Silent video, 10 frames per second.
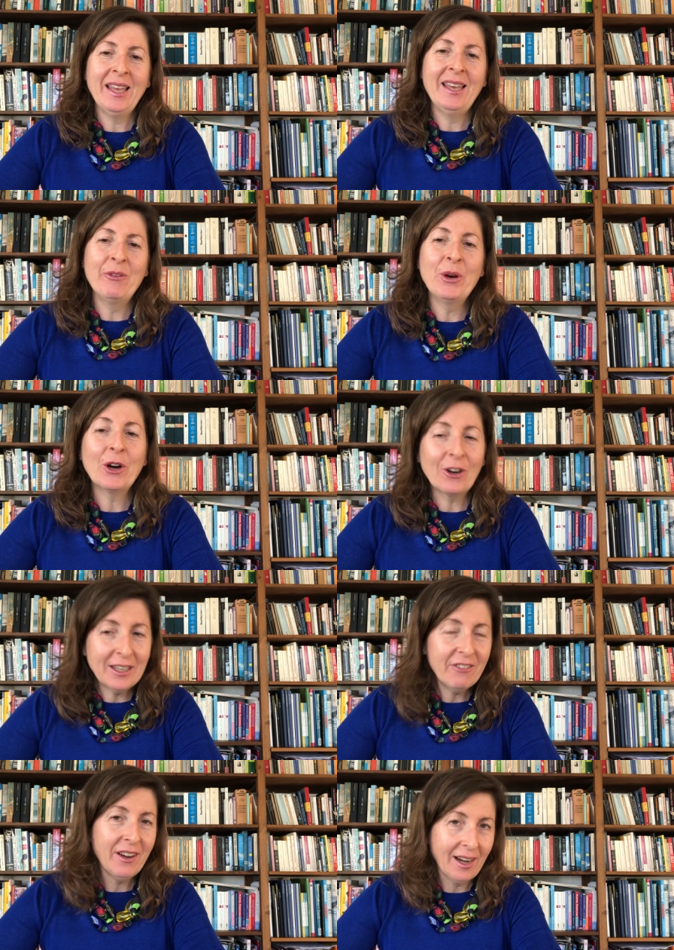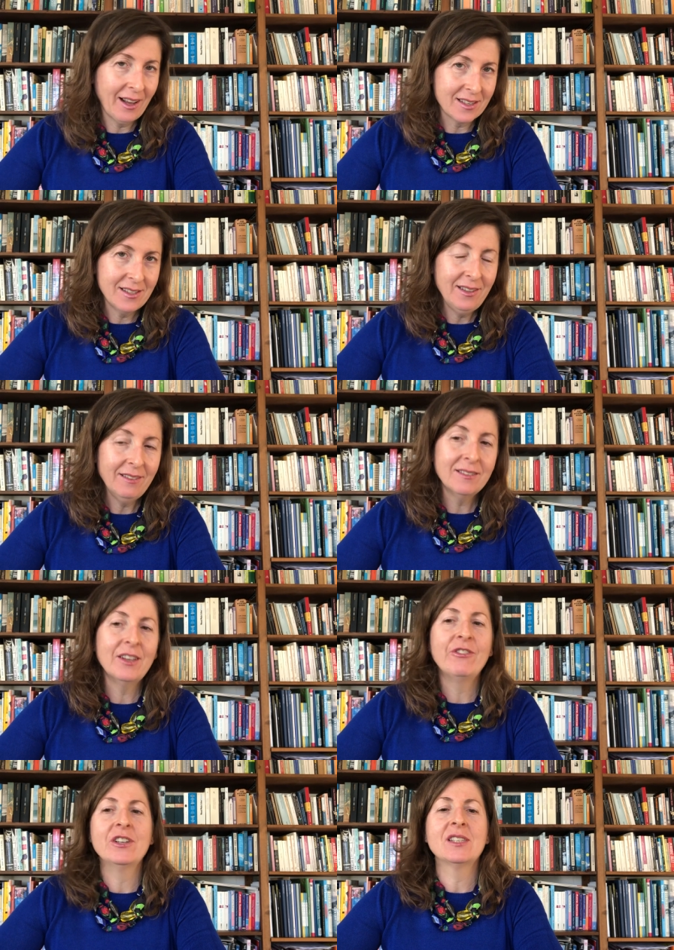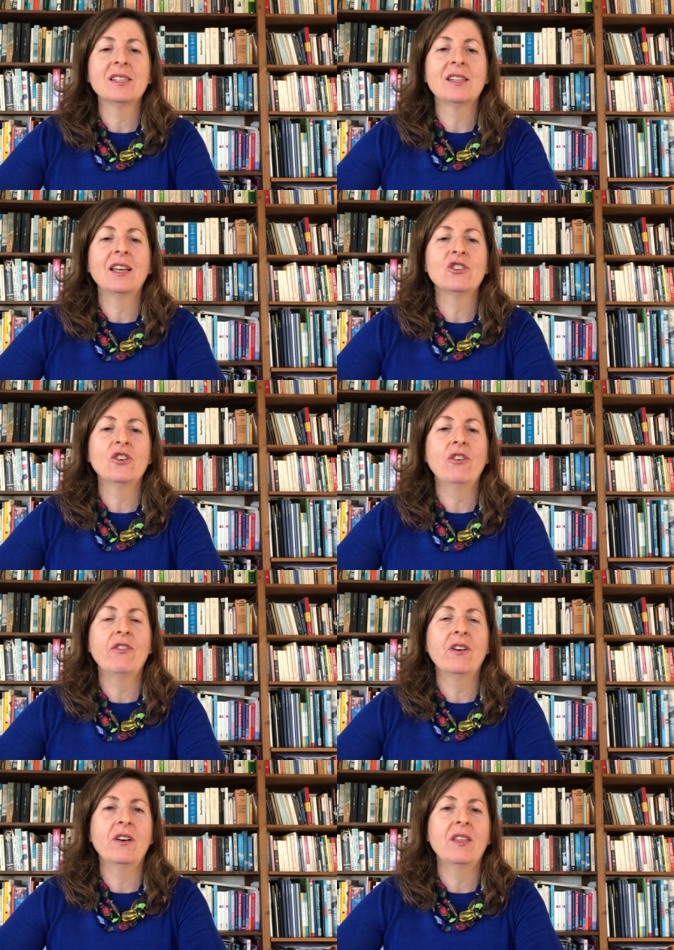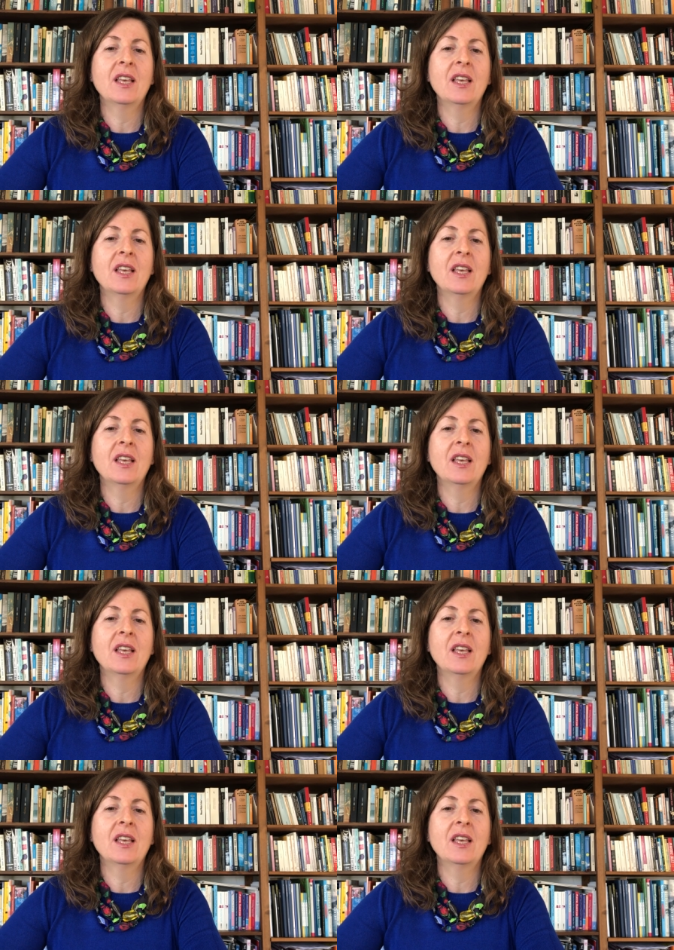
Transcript: uh, we are currently finalizing the first stage of uh,